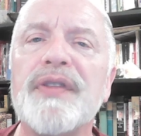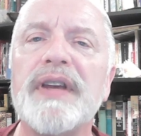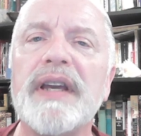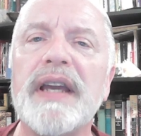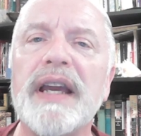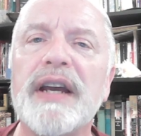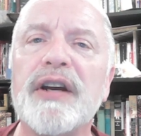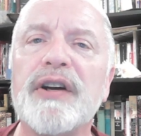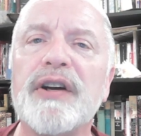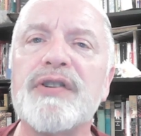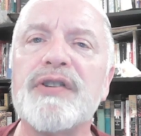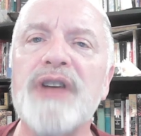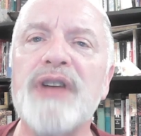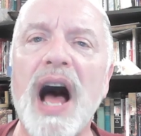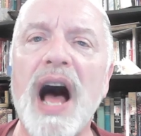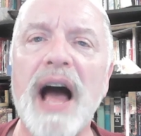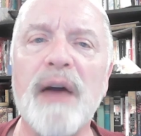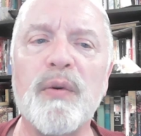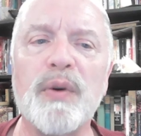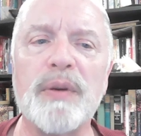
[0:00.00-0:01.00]
years,
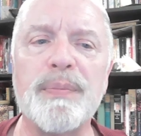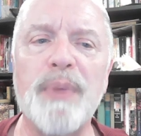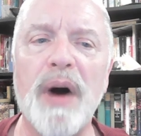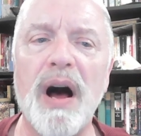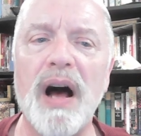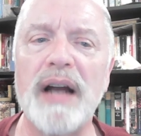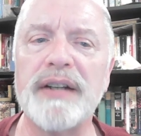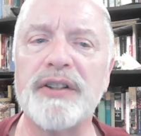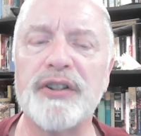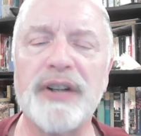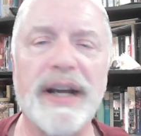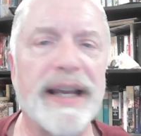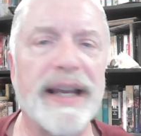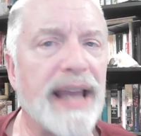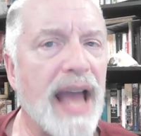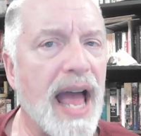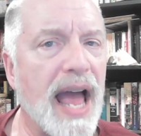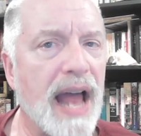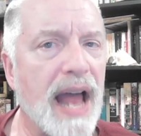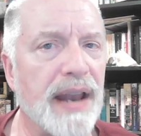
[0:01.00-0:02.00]
I would ponder
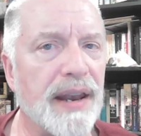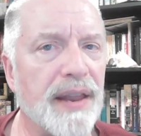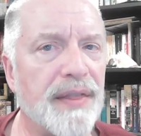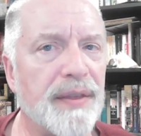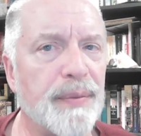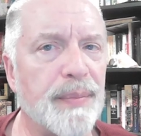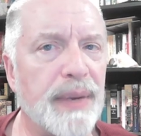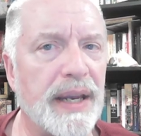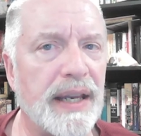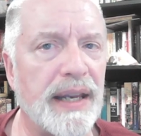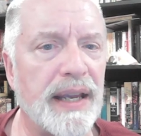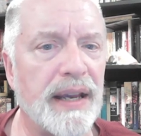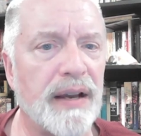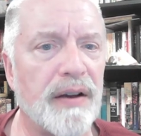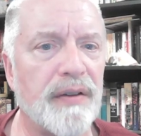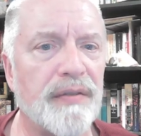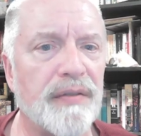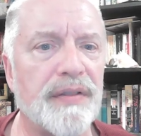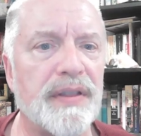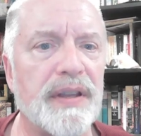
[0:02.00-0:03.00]
again the meaning
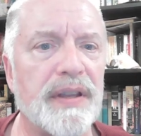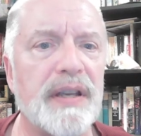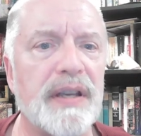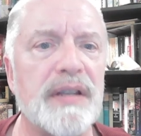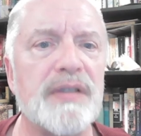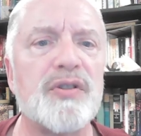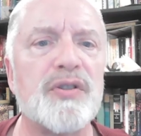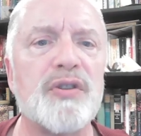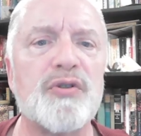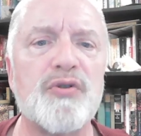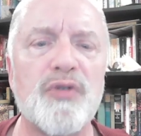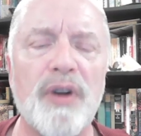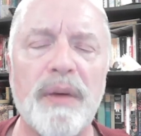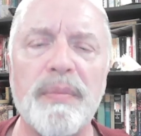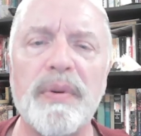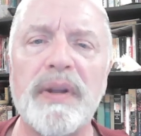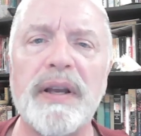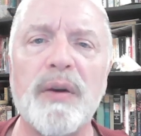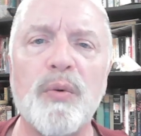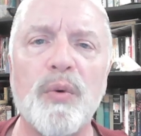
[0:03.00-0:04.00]
of these
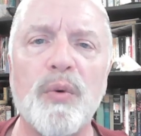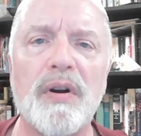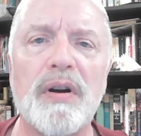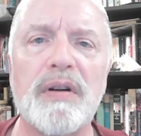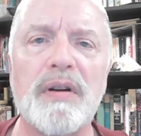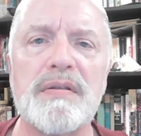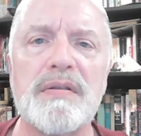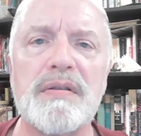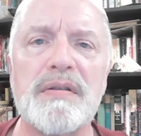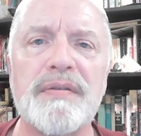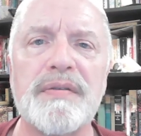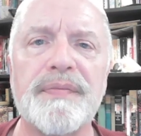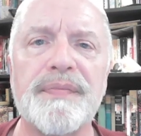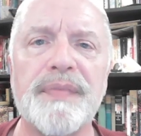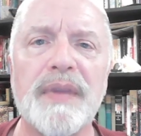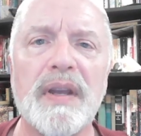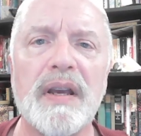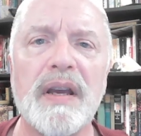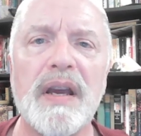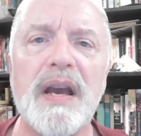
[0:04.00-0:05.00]
troubling words.
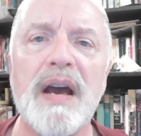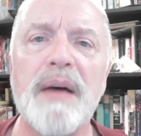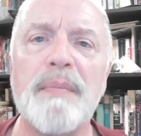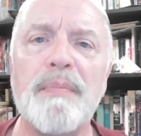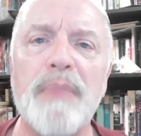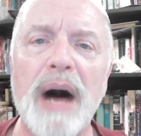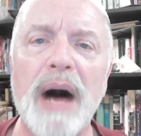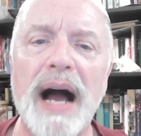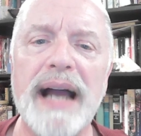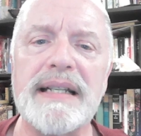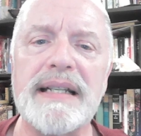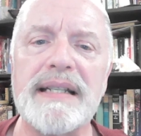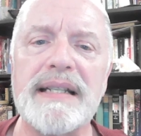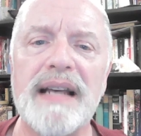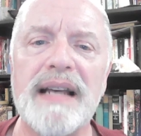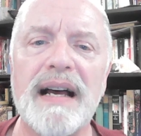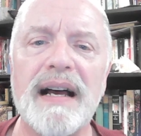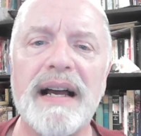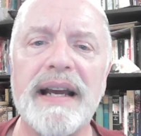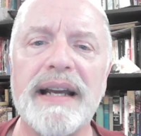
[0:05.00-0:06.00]
By
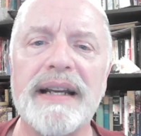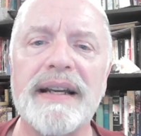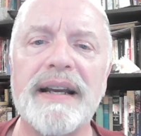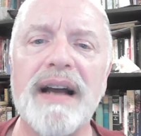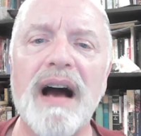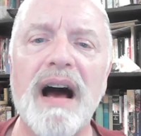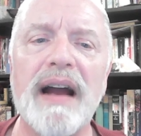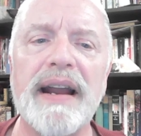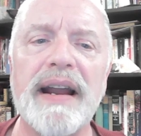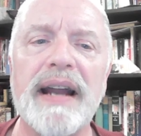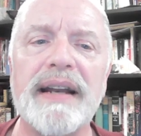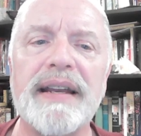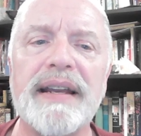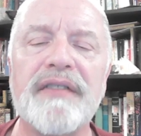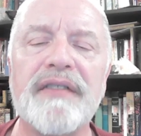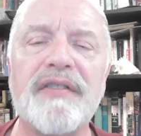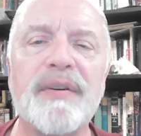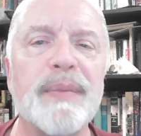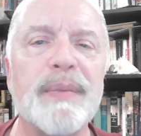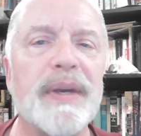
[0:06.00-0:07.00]
design, God had
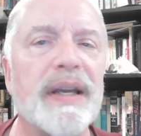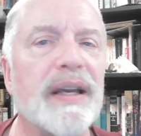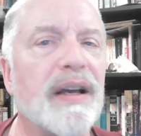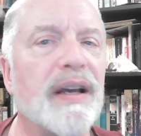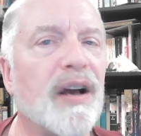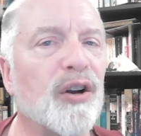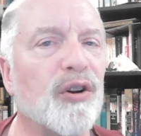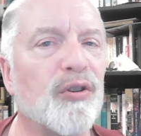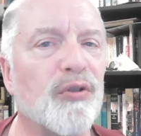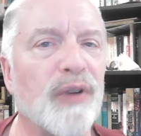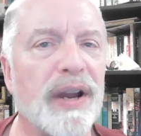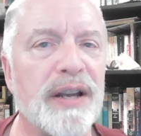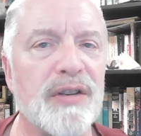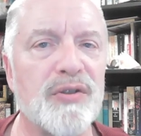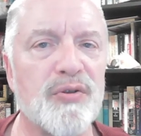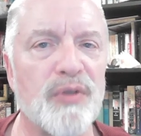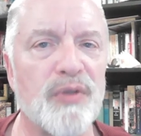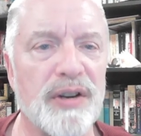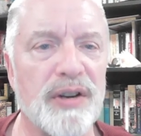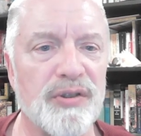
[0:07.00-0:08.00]
given me a
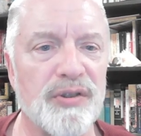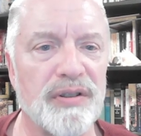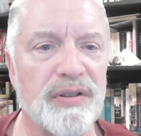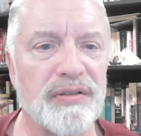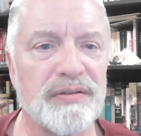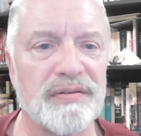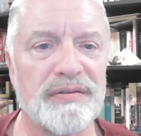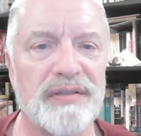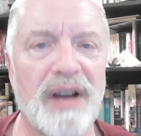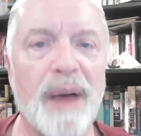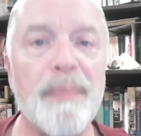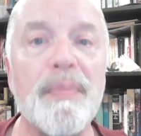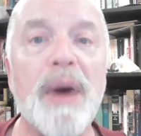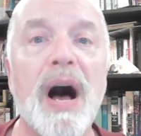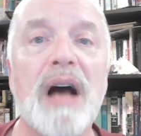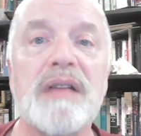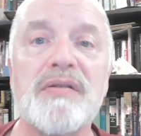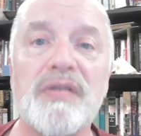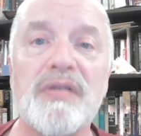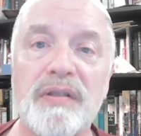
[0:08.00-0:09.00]
great treasure, a
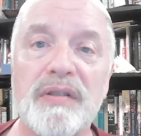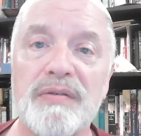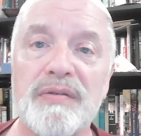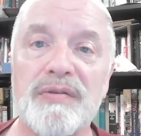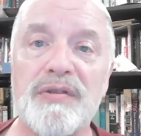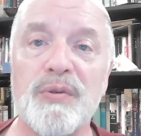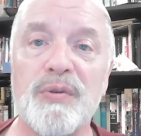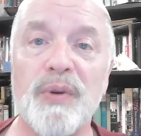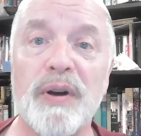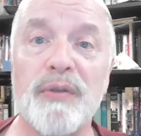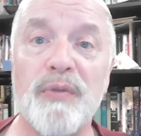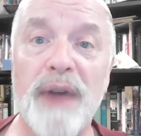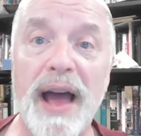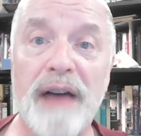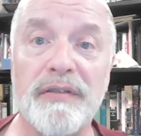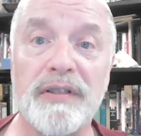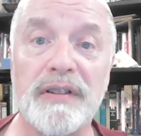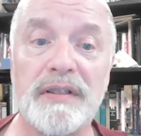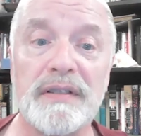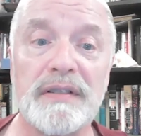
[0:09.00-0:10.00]
puzzle to
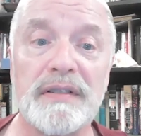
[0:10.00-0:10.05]
unravel.